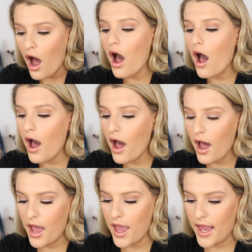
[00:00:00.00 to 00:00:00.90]

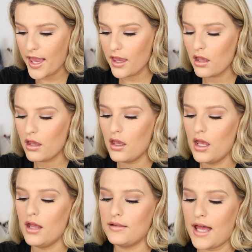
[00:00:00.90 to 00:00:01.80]
I,
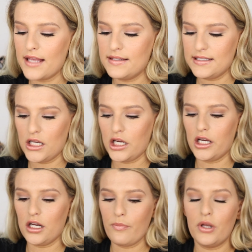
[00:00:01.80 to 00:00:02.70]
last
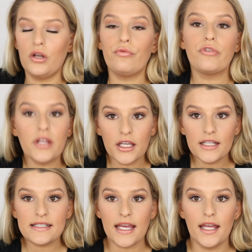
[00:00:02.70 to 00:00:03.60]
year, put a really
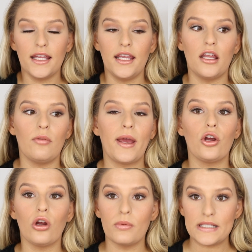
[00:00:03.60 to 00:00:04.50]
good dent in my
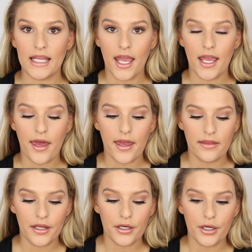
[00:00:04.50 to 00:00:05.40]
Urban Decay
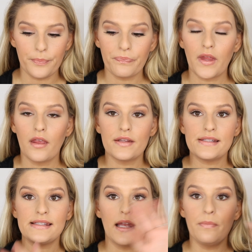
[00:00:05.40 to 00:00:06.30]
highlighter.
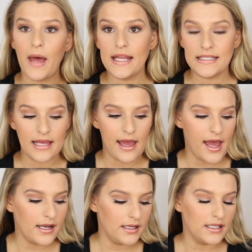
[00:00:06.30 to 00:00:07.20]
Said bye to
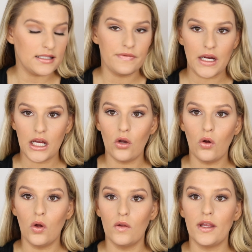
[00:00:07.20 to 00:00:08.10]
that, it's very
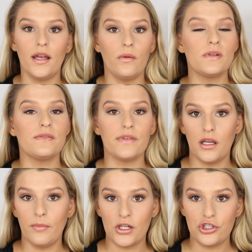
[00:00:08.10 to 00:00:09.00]
old and it was
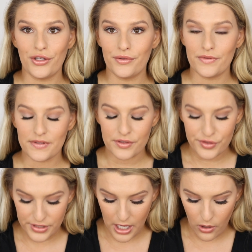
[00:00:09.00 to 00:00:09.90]
very much used.
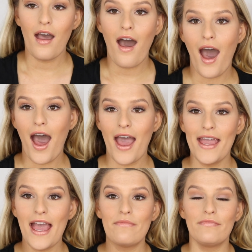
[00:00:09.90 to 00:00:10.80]
So
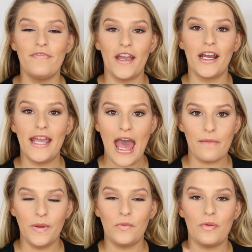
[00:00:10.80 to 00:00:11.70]
I am very
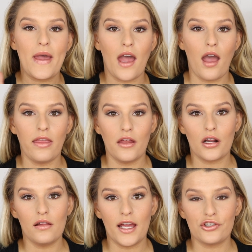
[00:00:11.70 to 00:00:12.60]
happy with my
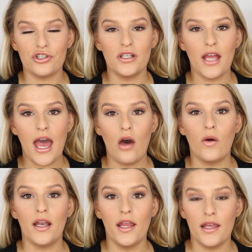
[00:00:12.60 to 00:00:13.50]
highlighter collection, how
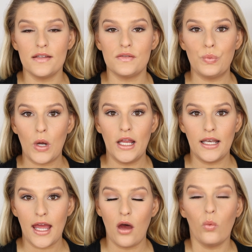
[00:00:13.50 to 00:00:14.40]
it is right
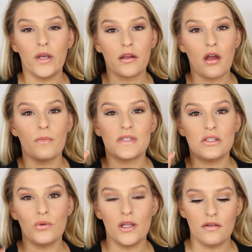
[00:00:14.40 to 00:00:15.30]
now when it comes
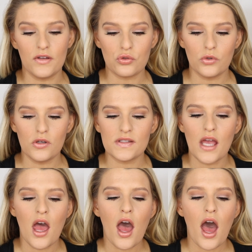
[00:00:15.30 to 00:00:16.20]
to individuals.
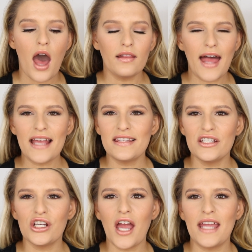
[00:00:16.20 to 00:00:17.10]
Last
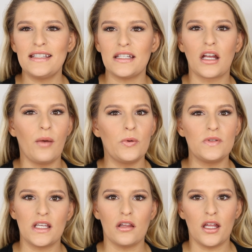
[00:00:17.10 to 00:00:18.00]
year I did a couple
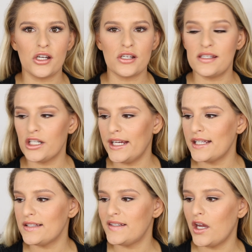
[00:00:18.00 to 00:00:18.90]
declutter
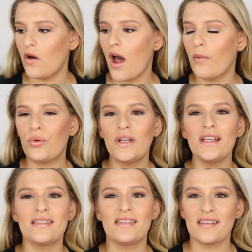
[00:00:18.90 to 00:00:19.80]
series, so I'm
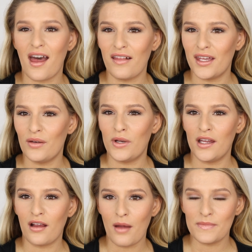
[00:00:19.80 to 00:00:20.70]
pretty solid when
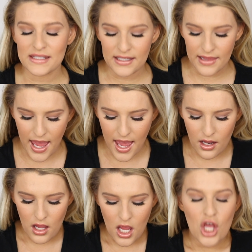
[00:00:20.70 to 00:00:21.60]
it comes to
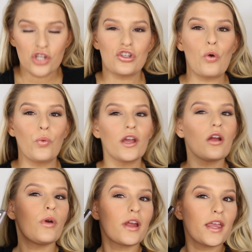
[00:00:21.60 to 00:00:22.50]
that. So we
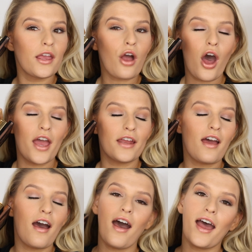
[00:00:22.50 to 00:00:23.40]
are working
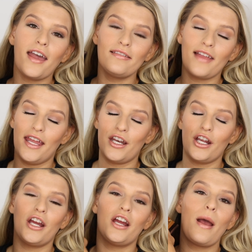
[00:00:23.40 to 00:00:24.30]
on
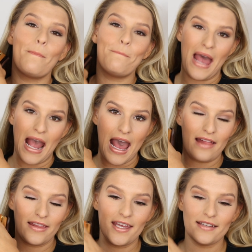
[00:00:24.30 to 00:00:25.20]
highlighter
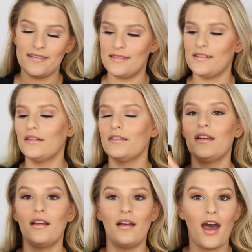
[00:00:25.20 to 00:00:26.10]
palettes.
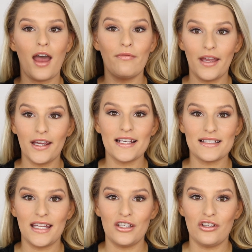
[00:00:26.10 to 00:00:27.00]
I'm very
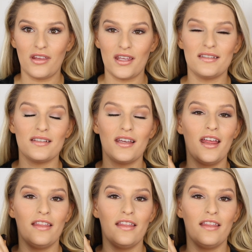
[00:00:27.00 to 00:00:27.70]
excited to do this.